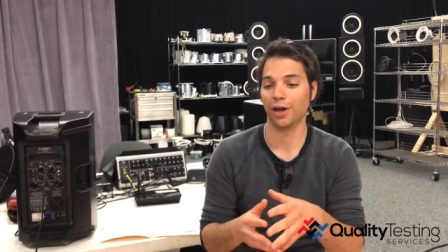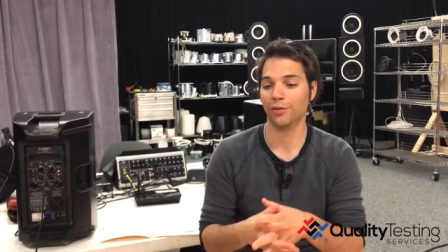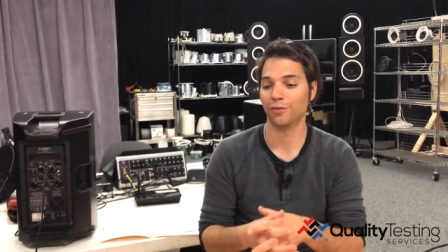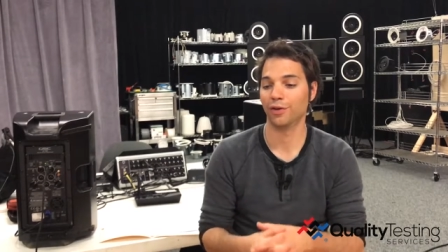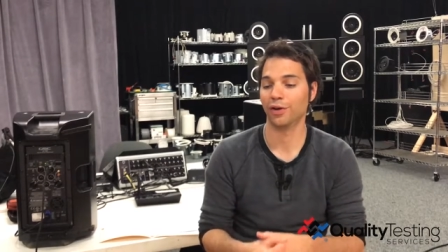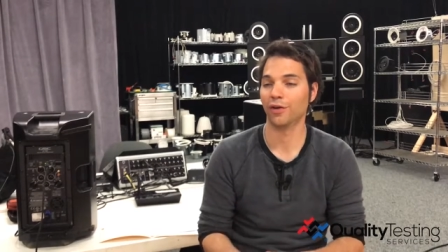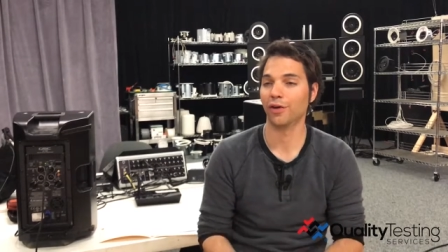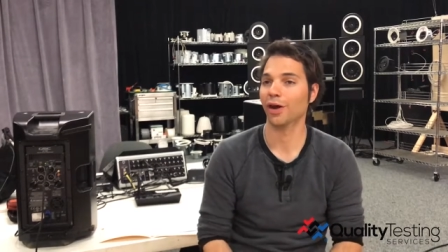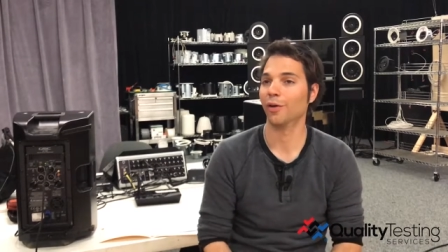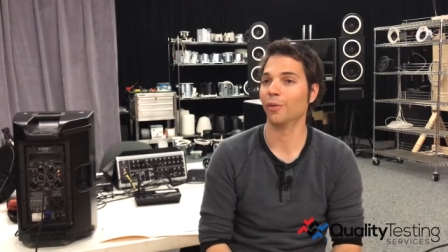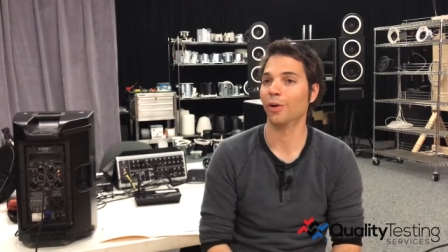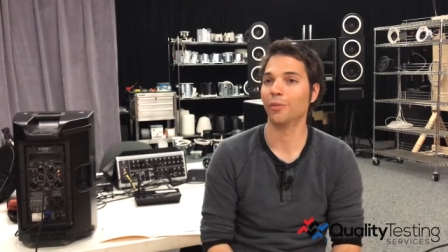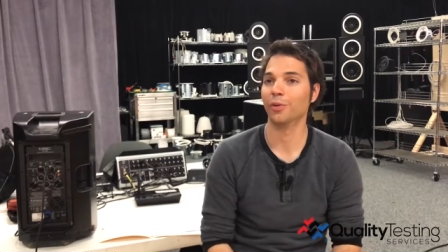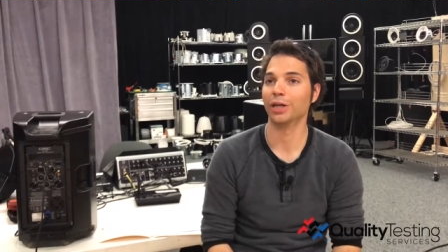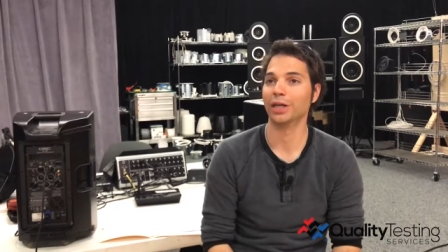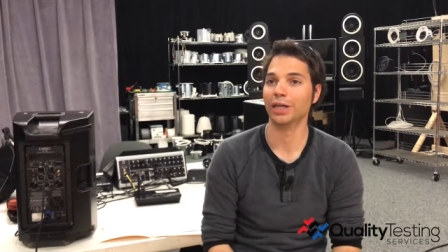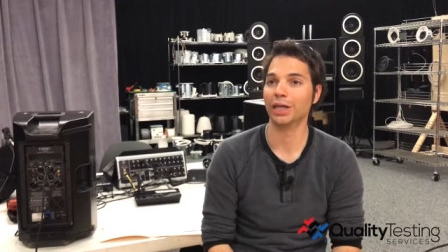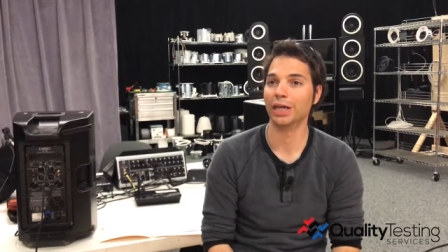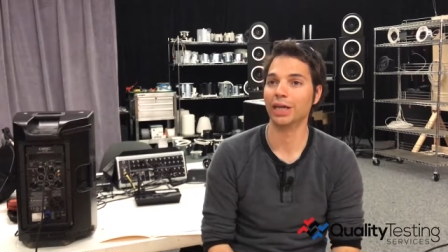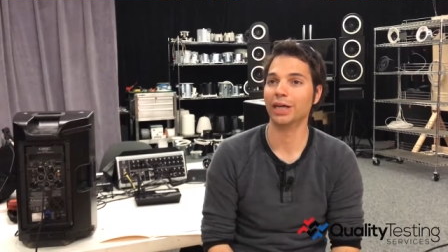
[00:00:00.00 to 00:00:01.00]
figuring out what
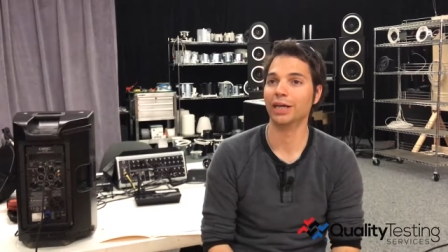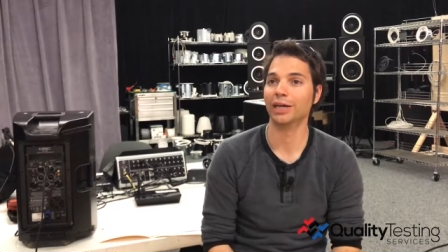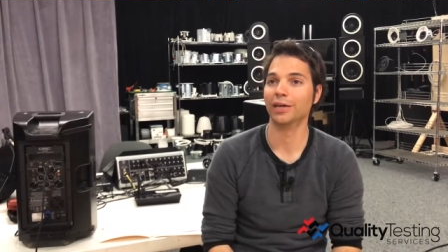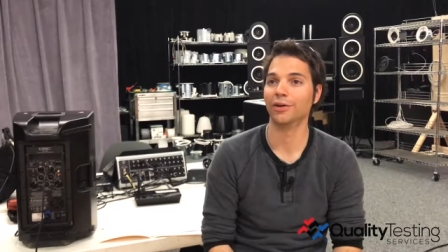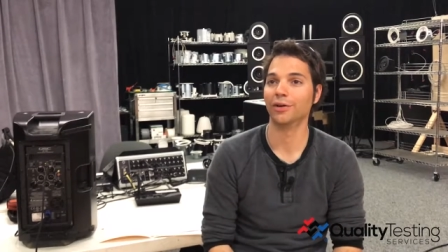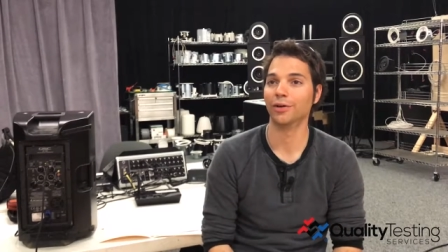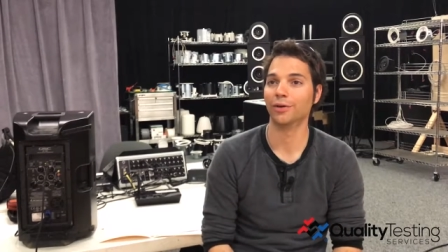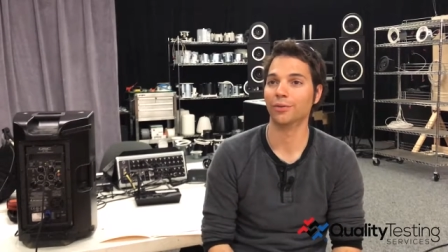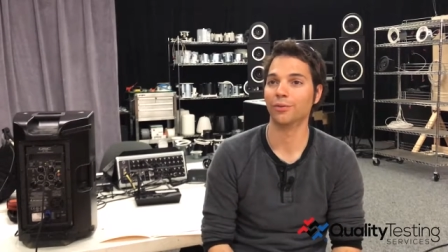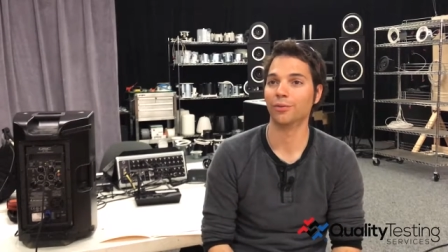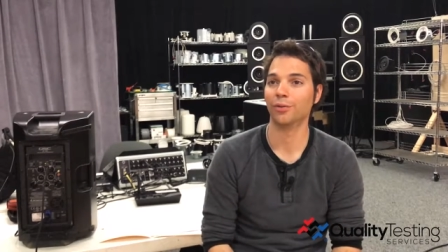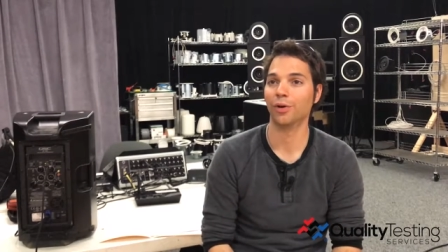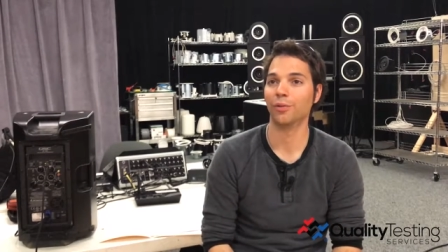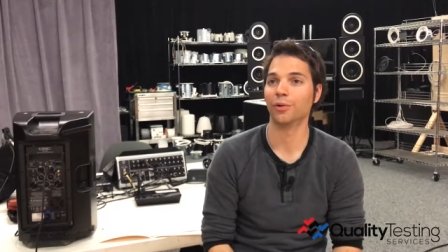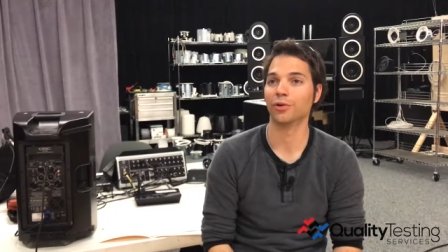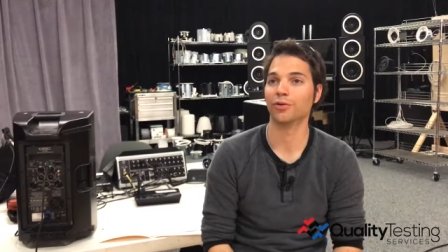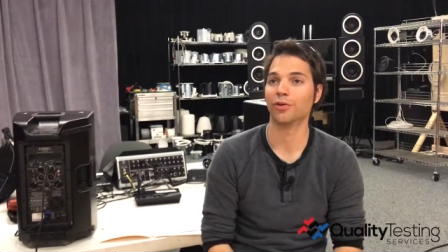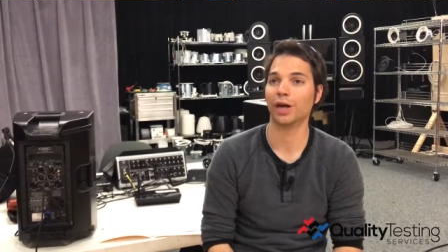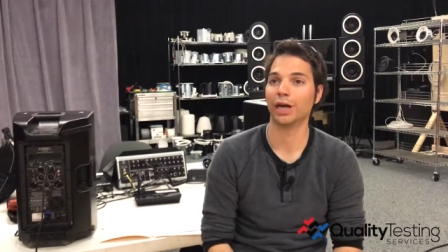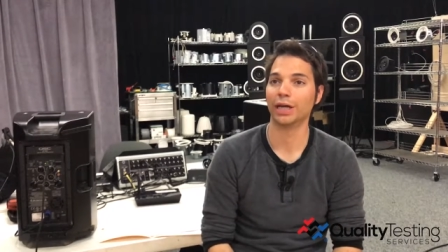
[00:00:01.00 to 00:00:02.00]
we need or what
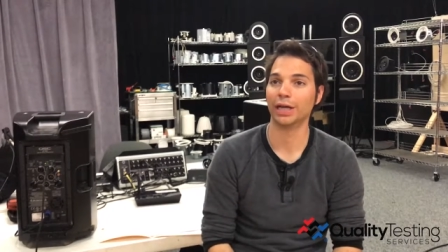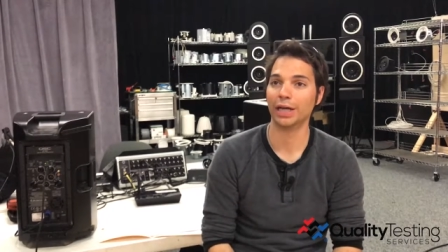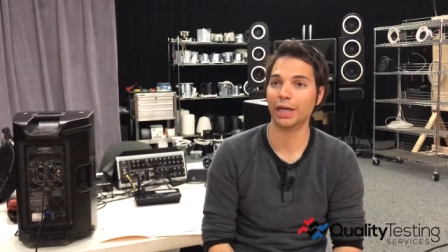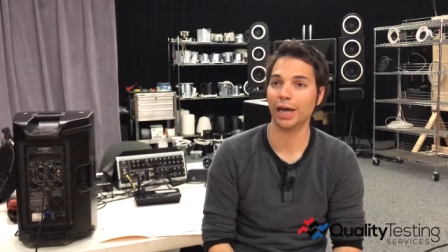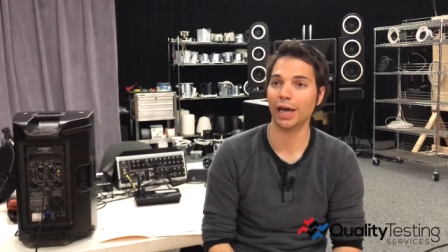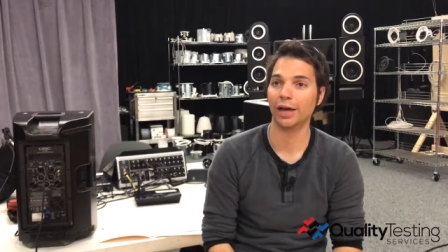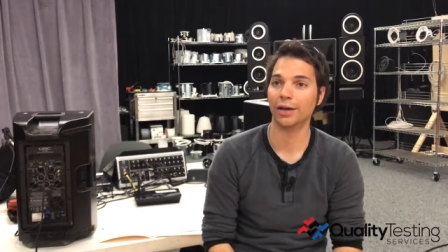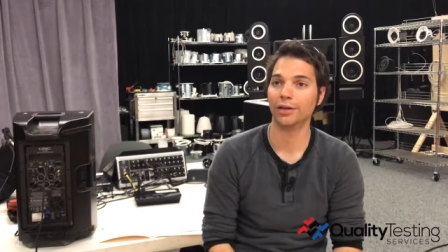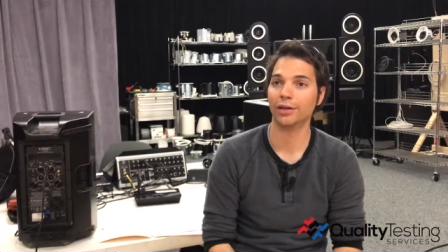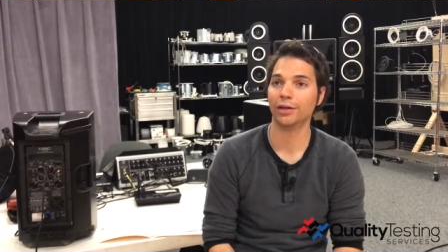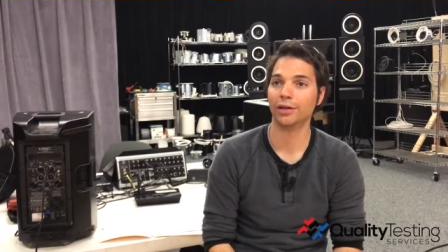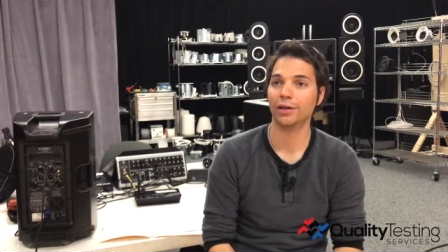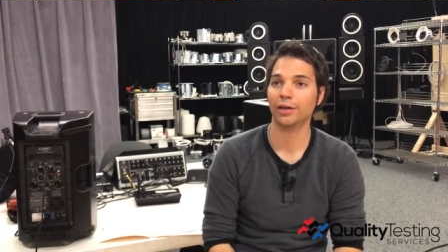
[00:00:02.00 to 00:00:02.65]
we're trying to get